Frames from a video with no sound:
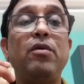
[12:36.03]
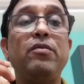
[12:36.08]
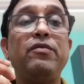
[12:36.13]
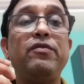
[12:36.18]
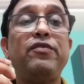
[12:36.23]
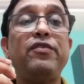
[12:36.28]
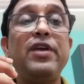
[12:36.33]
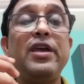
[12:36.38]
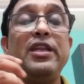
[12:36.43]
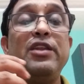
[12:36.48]

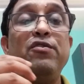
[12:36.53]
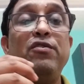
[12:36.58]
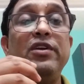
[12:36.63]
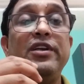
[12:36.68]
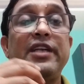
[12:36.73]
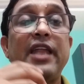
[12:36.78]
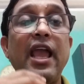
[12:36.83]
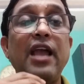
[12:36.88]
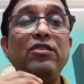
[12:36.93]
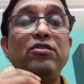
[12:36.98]
when you
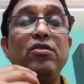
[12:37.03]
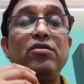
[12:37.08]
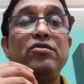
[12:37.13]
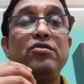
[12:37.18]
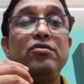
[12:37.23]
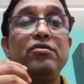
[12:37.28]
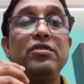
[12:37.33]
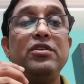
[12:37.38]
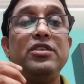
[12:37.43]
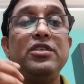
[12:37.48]
will take the
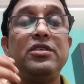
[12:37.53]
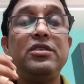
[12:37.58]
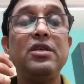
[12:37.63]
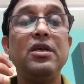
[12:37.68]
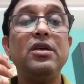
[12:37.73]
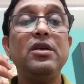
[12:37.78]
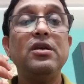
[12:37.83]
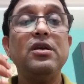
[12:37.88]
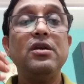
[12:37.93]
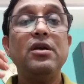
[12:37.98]

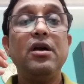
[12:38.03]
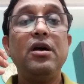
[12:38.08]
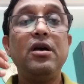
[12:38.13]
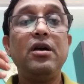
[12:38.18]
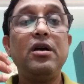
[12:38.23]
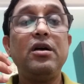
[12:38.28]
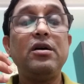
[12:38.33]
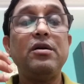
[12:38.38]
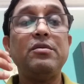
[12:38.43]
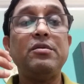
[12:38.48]
students
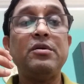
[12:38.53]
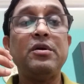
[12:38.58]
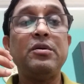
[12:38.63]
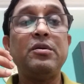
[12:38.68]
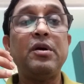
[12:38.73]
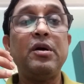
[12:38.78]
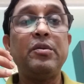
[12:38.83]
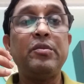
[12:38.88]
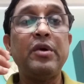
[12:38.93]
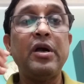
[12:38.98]

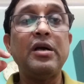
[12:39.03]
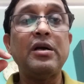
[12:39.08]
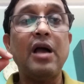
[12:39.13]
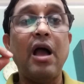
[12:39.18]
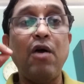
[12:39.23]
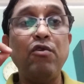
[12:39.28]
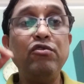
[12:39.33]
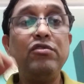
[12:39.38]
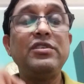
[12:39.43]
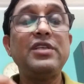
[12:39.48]

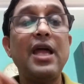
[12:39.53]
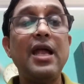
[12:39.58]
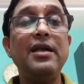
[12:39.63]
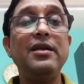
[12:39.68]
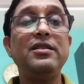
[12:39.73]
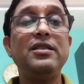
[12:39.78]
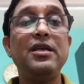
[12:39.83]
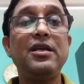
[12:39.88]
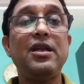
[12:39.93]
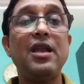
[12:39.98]

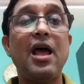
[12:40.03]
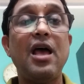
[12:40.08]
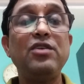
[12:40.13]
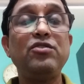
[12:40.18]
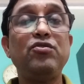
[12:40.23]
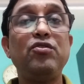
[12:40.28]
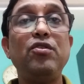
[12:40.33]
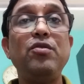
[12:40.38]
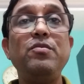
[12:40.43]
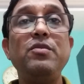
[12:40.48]
outside the
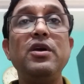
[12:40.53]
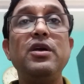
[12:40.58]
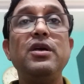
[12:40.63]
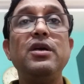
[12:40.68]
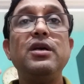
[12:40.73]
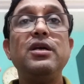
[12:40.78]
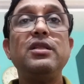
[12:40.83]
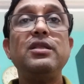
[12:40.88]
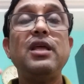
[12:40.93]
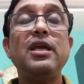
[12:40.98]
classroom,
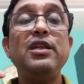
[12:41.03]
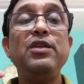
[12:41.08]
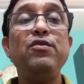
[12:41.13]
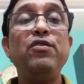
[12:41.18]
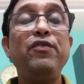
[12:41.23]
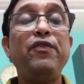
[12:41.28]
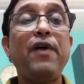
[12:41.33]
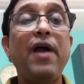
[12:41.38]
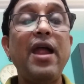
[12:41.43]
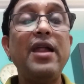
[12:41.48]
then you
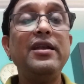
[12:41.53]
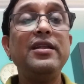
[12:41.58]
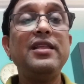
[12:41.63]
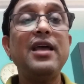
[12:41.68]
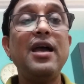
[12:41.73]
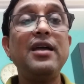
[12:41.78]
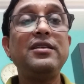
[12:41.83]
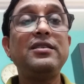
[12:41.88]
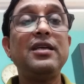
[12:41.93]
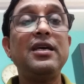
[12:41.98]
will find
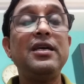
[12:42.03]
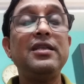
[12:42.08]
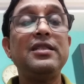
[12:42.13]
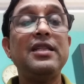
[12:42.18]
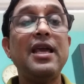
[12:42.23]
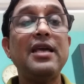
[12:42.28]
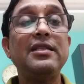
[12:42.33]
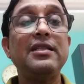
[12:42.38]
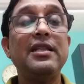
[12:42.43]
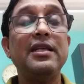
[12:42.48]
that
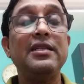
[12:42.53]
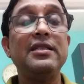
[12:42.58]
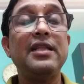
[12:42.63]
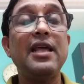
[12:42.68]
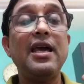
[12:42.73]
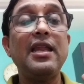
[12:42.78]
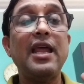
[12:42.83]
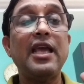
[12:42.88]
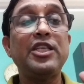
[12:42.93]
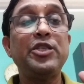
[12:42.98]

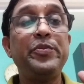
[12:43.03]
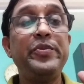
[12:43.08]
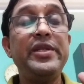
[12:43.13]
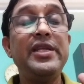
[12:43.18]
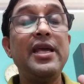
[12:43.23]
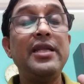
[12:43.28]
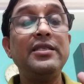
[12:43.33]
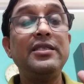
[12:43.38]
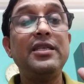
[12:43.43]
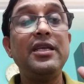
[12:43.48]
they are
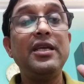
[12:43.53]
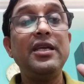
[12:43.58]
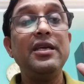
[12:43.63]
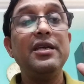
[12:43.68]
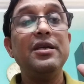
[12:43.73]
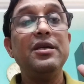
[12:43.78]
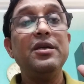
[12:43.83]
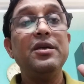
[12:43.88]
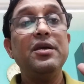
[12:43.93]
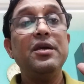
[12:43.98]
experiencing
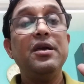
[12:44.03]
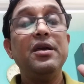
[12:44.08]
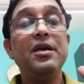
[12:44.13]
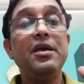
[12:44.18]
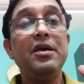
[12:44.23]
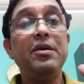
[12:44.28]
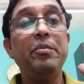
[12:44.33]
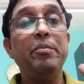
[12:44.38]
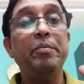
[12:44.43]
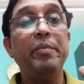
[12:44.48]

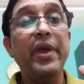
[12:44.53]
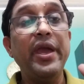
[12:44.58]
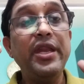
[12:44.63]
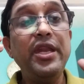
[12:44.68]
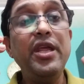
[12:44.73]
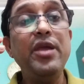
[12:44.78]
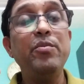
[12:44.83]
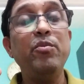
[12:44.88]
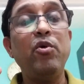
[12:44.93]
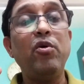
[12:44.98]

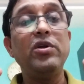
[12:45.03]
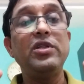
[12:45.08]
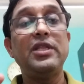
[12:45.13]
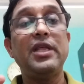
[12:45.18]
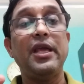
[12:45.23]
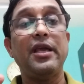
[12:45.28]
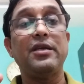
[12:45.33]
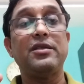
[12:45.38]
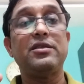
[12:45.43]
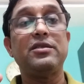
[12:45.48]
many more
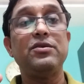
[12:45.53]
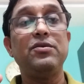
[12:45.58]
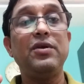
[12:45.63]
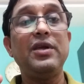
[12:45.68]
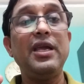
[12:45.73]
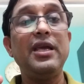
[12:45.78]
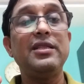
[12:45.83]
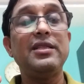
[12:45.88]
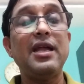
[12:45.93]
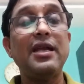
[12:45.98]
things.
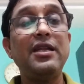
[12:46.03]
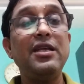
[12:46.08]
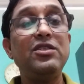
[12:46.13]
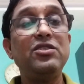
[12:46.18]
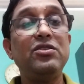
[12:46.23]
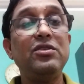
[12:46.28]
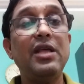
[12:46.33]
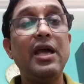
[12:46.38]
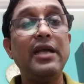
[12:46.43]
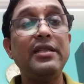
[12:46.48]
Okay, that
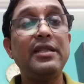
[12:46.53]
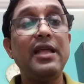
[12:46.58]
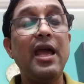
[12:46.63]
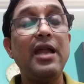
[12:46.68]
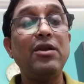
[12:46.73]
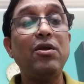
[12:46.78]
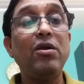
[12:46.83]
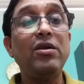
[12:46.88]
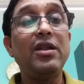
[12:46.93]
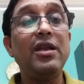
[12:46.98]
is that they
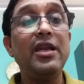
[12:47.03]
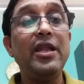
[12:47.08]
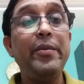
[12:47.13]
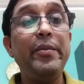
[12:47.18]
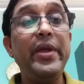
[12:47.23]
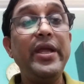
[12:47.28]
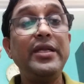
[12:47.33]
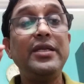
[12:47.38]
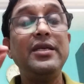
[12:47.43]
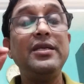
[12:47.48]
are not
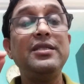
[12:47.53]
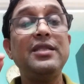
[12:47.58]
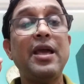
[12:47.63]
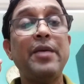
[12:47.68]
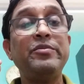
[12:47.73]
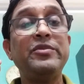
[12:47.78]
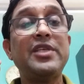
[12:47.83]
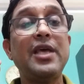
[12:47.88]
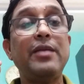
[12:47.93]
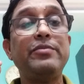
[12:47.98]
limiting
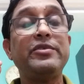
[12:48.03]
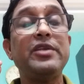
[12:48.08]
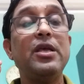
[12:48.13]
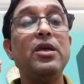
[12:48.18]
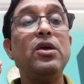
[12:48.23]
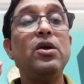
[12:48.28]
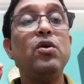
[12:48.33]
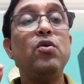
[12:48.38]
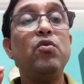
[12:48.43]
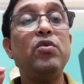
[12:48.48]
themselves
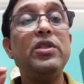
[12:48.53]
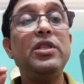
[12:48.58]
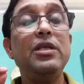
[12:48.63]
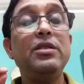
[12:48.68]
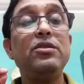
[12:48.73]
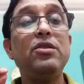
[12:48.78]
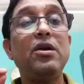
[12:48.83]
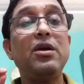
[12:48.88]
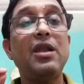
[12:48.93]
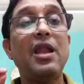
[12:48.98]

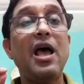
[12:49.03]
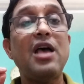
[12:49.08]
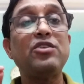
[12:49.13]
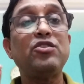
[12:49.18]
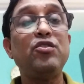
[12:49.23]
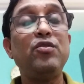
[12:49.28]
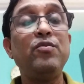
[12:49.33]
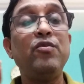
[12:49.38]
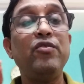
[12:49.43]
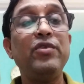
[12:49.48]
within the
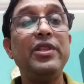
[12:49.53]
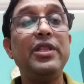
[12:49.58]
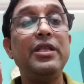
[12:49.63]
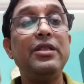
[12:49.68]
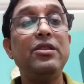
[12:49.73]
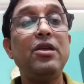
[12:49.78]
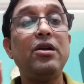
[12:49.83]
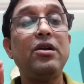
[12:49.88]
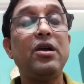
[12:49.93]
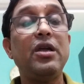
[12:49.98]
classroom,
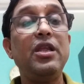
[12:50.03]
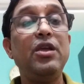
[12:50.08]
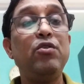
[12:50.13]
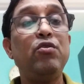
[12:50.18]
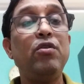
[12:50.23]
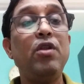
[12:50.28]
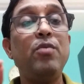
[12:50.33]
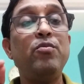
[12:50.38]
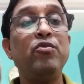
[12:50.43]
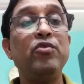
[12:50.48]
within the
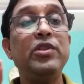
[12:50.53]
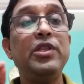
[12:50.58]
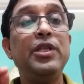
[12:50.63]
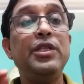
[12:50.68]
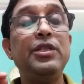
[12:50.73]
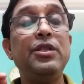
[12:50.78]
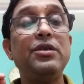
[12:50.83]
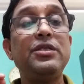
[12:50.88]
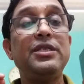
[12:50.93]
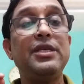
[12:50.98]
curriculum,
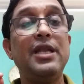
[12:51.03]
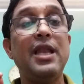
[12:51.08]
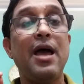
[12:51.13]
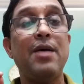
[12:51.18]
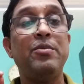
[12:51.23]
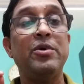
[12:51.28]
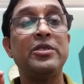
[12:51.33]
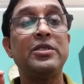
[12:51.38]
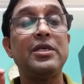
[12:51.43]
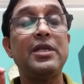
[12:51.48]
within the
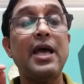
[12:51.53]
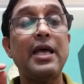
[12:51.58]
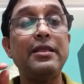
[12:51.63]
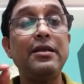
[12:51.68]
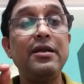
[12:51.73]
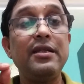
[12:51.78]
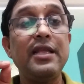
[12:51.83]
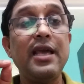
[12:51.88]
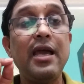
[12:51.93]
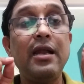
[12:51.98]
syllabus.
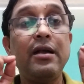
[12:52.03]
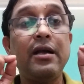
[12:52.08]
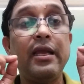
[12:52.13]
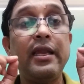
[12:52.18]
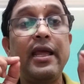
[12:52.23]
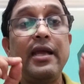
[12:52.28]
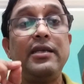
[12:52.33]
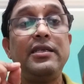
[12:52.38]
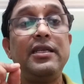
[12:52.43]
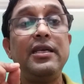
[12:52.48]
Rather, they are
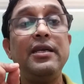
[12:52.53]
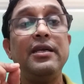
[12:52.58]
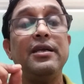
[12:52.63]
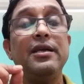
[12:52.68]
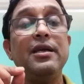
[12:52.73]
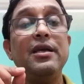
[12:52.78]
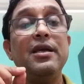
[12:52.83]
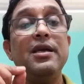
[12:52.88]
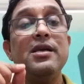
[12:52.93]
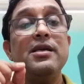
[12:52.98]

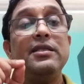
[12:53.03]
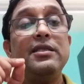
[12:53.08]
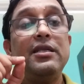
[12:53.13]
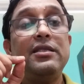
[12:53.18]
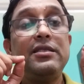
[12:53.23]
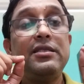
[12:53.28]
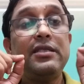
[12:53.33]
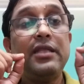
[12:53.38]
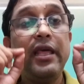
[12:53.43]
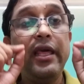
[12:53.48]
connecting
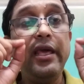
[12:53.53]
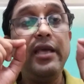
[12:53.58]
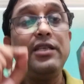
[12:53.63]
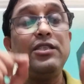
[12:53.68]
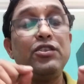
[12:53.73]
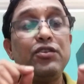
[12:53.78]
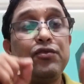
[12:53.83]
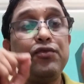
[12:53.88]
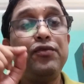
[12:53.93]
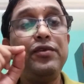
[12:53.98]
the
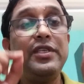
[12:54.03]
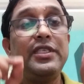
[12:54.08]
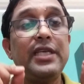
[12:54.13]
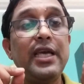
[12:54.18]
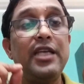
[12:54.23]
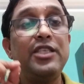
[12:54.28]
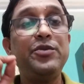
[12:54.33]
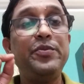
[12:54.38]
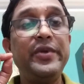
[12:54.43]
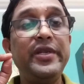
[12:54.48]
things which
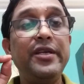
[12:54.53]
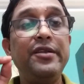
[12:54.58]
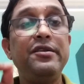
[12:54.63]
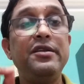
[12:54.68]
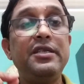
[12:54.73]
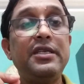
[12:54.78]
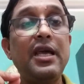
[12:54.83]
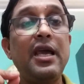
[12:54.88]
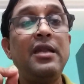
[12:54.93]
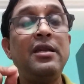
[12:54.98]
has been
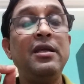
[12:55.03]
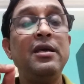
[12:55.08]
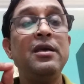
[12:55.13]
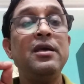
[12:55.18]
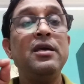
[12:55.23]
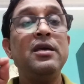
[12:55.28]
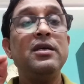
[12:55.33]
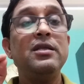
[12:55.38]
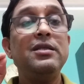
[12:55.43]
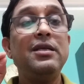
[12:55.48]
written,
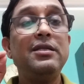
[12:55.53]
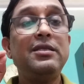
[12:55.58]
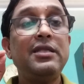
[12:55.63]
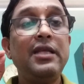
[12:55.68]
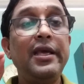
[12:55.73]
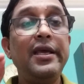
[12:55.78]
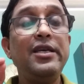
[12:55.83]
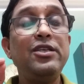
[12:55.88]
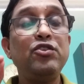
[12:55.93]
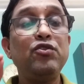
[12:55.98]
the
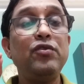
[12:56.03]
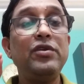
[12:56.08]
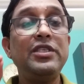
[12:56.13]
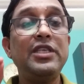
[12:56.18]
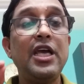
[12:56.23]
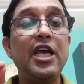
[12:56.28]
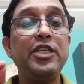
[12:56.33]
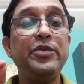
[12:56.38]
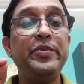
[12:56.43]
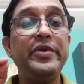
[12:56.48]
things which
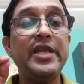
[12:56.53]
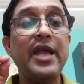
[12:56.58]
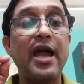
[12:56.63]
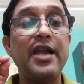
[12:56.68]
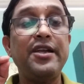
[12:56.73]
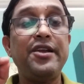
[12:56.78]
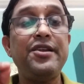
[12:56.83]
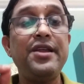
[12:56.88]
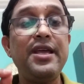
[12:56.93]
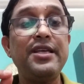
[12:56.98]
has been
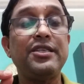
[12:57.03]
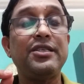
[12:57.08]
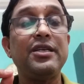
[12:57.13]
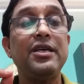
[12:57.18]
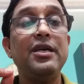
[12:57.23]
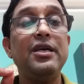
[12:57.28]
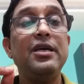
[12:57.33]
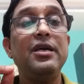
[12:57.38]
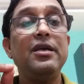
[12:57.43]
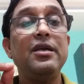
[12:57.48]
addressed
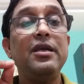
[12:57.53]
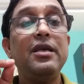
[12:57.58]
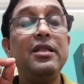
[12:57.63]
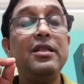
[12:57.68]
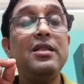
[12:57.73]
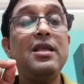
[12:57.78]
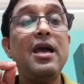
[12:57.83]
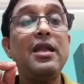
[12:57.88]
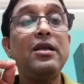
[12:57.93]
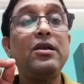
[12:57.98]

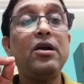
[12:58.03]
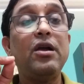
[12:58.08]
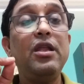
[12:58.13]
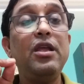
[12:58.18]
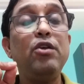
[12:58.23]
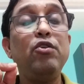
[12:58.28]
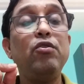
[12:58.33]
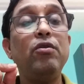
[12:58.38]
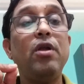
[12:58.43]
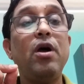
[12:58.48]
in their
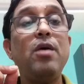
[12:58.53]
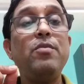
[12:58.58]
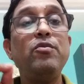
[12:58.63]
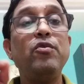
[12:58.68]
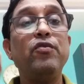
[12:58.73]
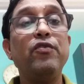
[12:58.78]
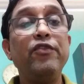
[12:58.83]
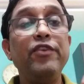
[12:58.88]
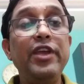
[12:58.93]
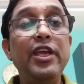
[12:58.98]

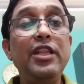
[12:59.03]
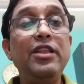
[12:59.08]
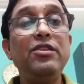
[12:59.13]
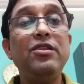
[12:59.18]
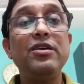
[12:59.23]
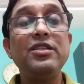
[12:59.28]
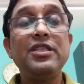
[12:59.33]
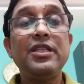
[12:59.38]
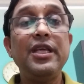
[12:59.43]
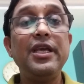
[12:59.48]
curriculum with
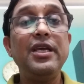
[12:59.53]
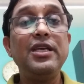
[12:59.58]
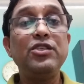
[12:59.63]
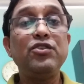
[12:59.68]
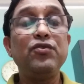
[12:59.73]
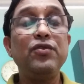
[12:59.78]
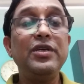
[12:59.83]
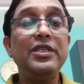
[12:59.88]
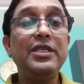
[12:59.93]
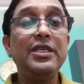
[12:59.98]
the
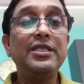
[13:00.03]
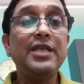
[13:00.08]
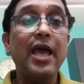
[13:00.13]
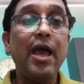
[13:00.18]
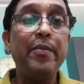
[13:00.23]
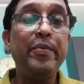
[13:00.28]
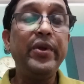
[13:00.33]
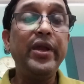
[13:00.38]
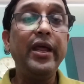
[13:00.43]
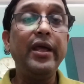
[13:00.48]
things which is
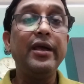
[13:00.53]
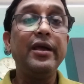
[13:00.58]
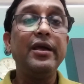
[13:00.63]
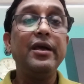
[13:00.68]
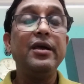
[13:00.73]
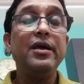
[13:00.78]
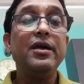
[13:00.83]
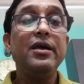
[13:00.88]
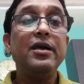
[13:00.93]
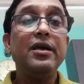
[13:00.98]
happening
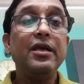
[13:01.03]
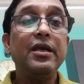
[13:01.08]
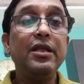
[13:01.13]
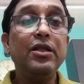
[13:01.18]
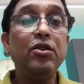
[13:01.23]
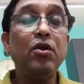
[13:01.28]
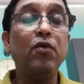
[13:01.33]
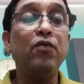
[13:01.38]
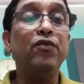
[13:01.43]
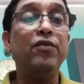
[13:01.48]

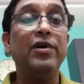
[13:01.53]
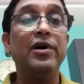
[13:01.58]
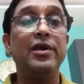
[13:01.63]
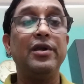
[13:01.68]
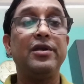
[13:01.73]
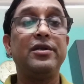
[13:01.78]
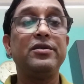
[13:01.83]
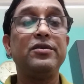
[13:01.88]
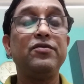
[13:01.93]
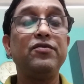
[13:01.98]
in the
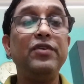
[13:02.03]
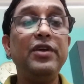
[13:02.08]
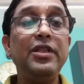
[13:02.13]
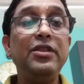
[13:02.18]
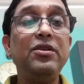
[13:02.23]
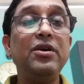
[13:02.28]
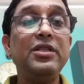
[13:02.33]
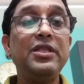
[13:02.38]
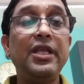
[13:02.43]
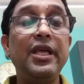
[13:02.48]
world,
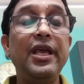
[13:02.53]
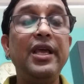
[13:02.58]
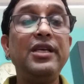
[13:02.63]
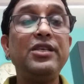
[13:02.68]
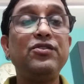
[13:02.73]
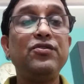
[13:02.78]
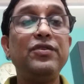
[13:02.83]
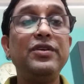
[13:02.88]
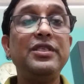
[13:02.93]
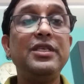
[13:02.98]
with the
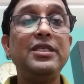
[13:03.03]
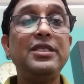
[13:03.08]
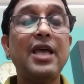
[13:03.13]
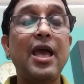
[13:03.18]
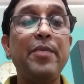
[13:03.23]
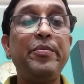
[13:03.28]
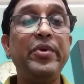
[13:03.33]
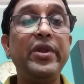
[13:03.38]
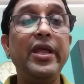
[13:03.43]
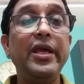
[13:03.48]
things which is
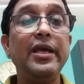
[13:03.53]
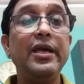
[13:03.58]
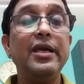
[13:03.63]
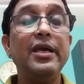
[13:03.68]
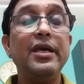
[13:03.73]
happening